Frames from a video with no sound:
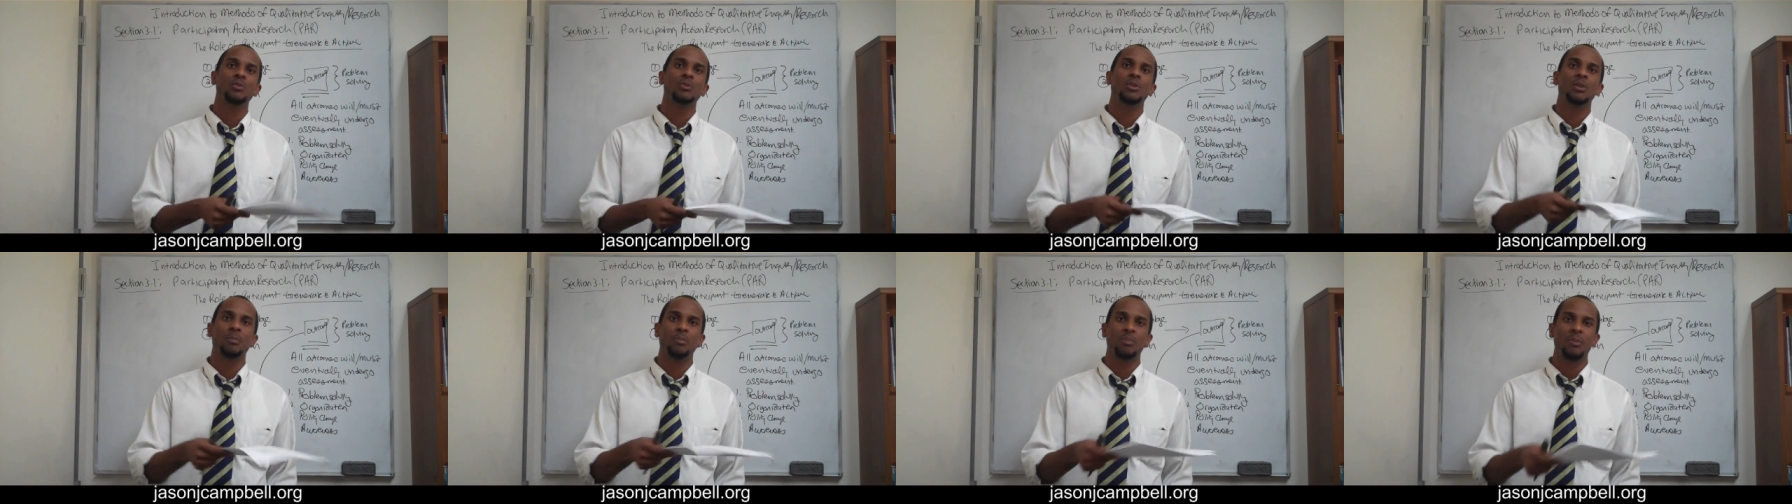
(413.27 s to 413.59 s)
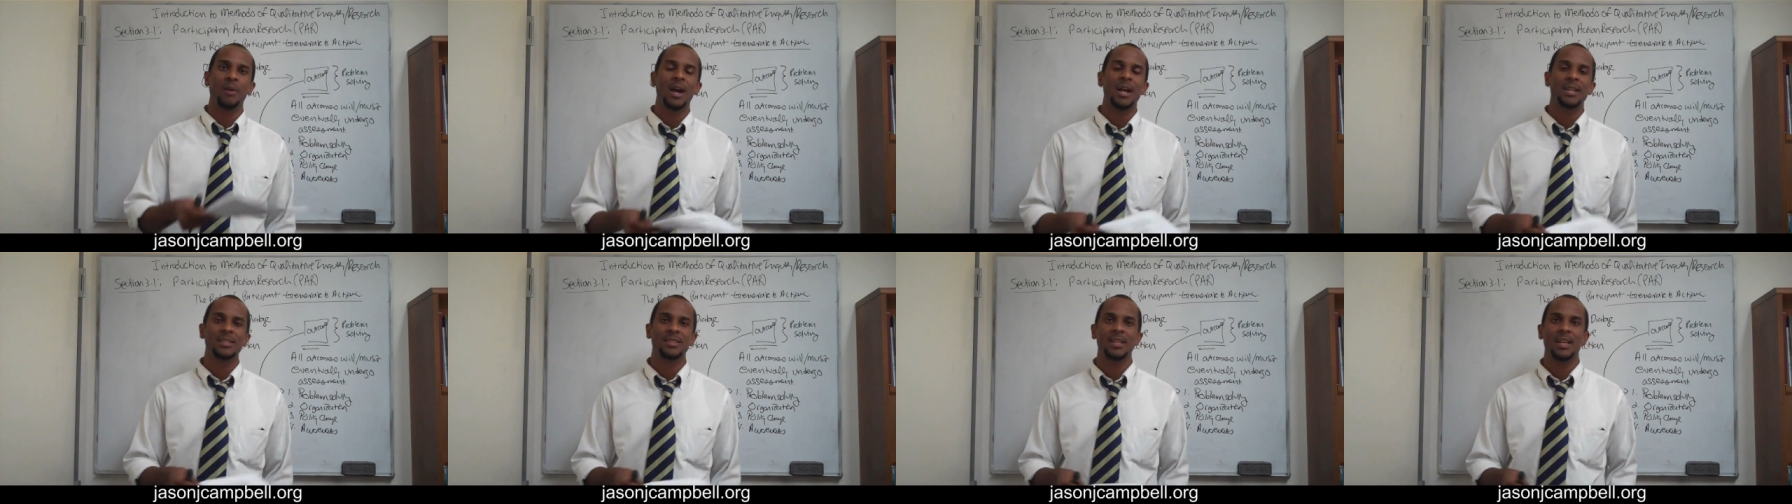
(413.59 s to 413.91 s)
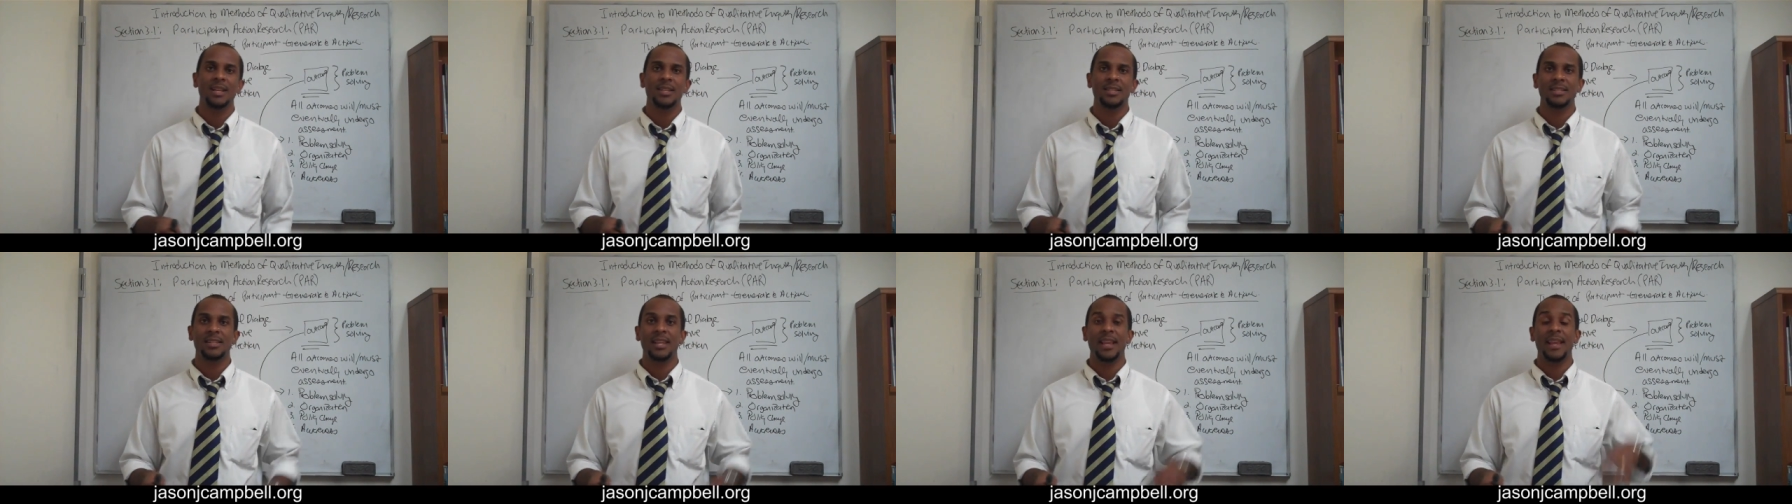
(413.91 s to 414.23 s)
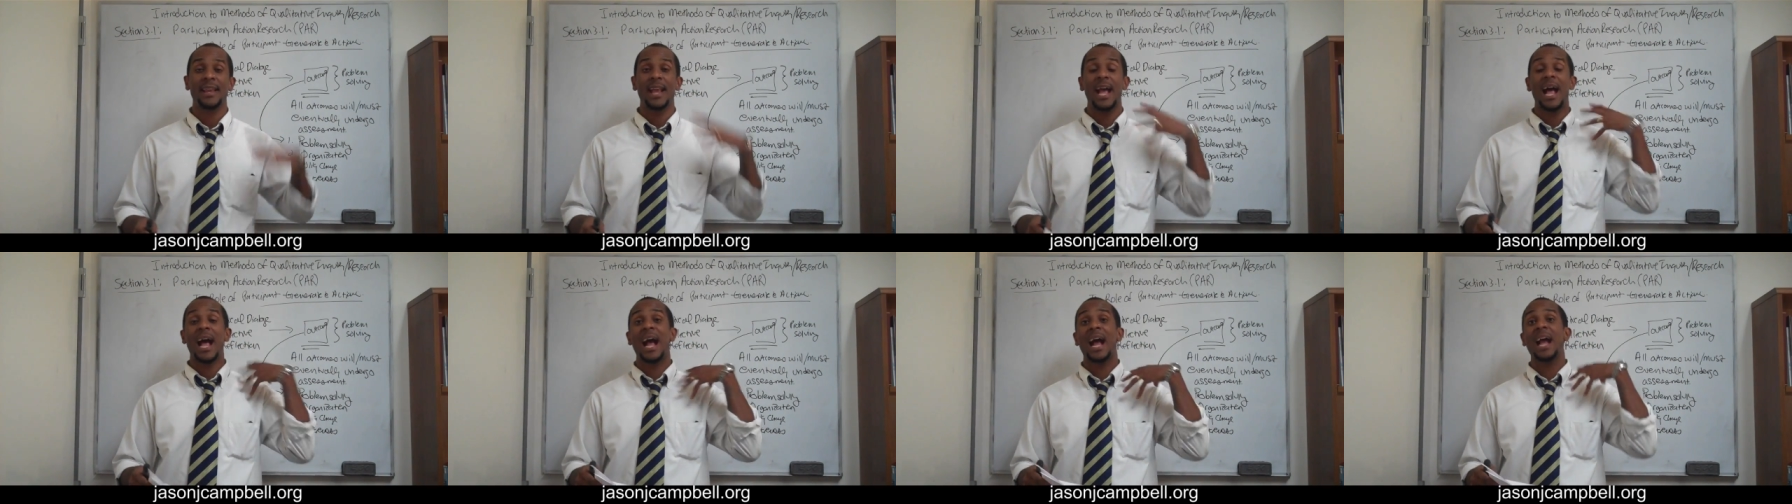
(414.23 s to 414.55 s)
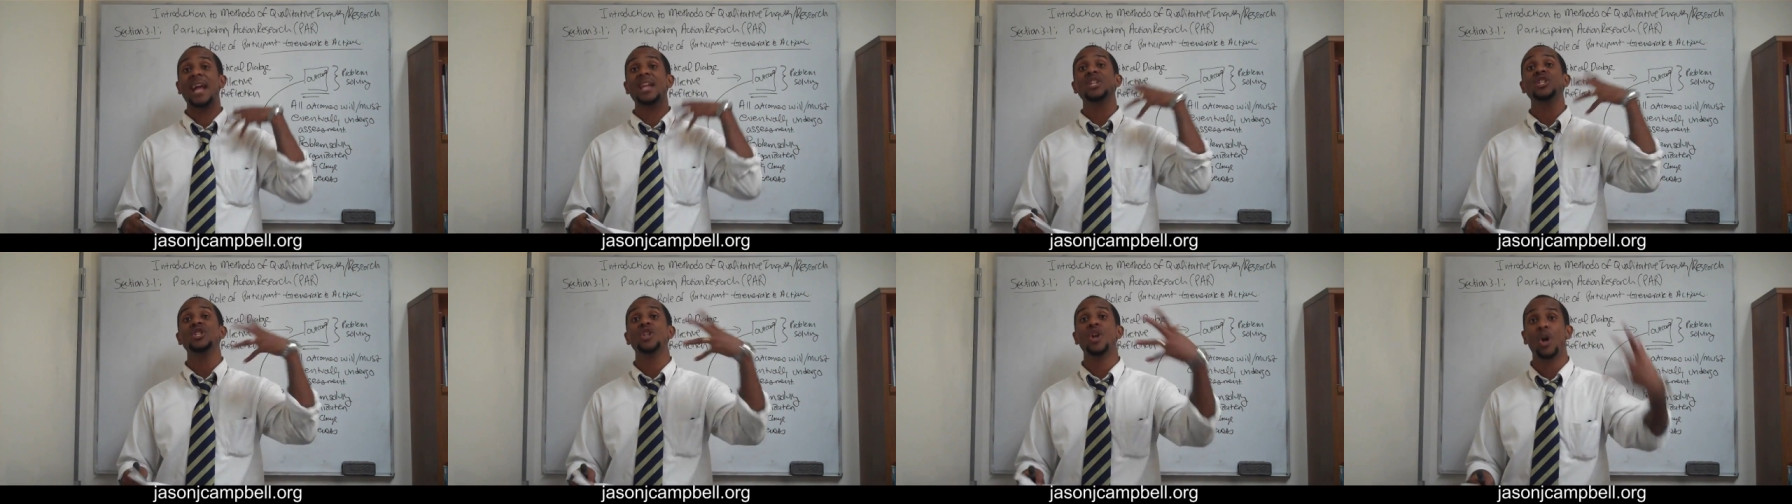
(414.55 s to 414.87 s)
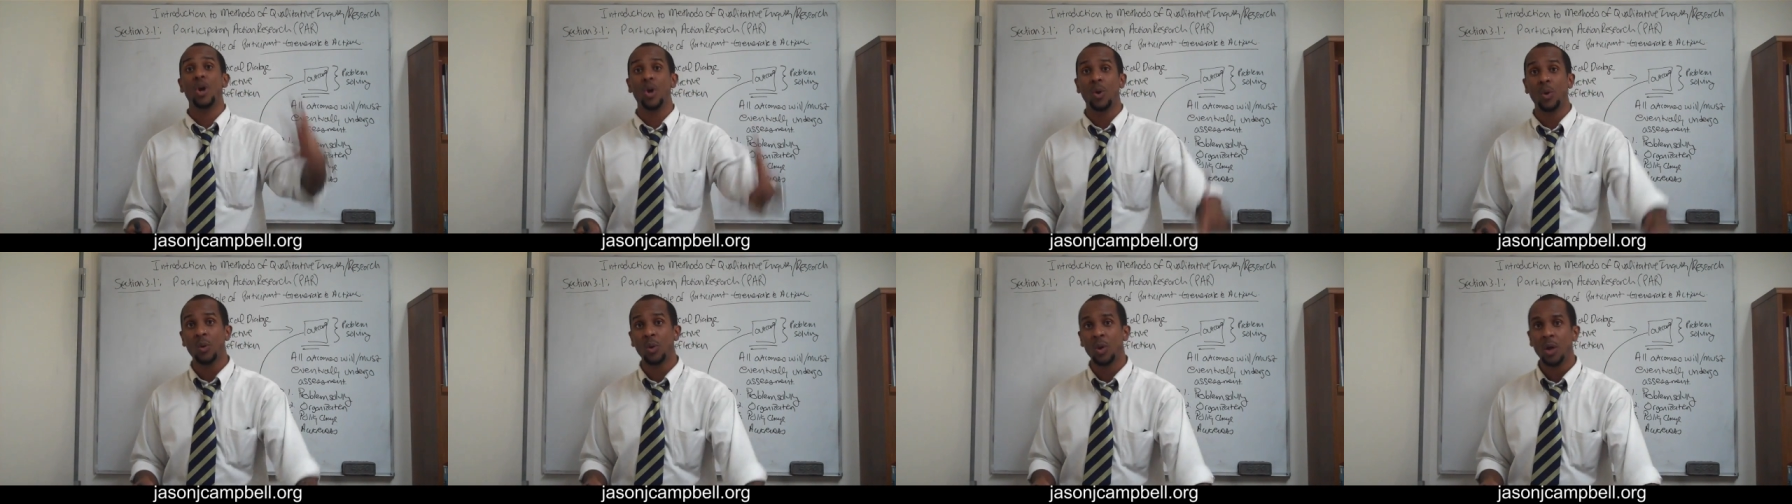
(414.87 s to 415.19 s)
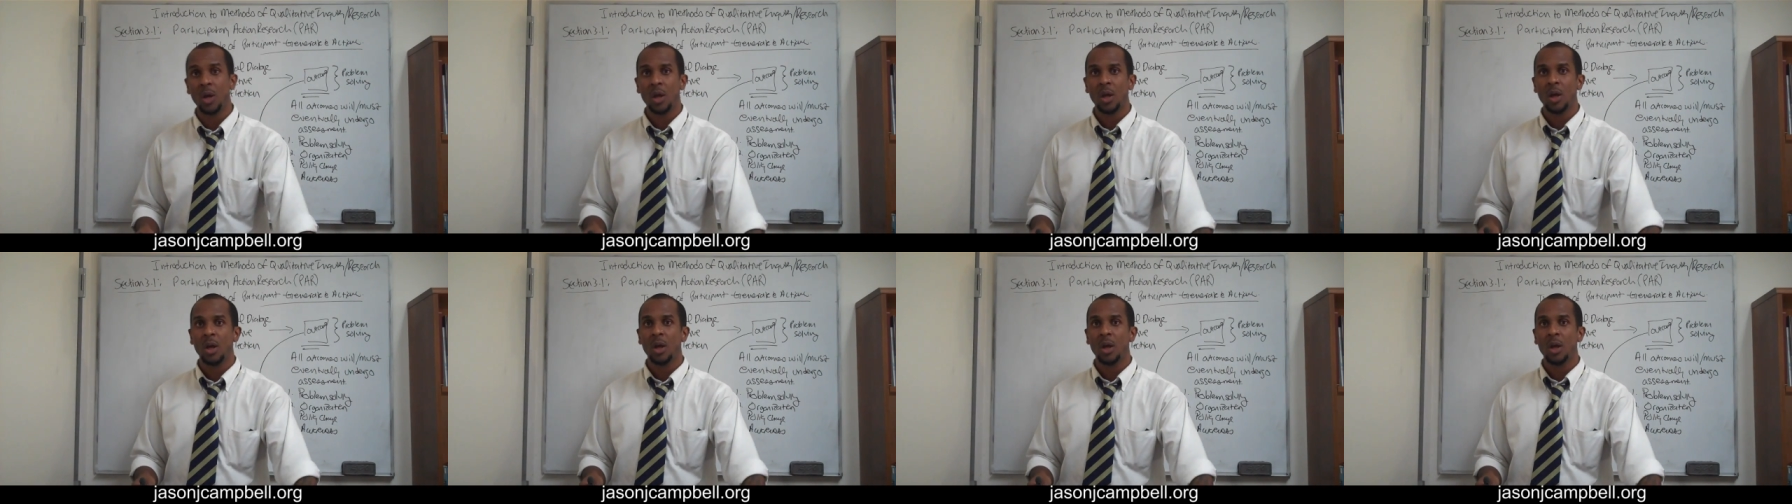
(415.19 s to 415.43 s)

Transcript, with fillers: the process saying, I know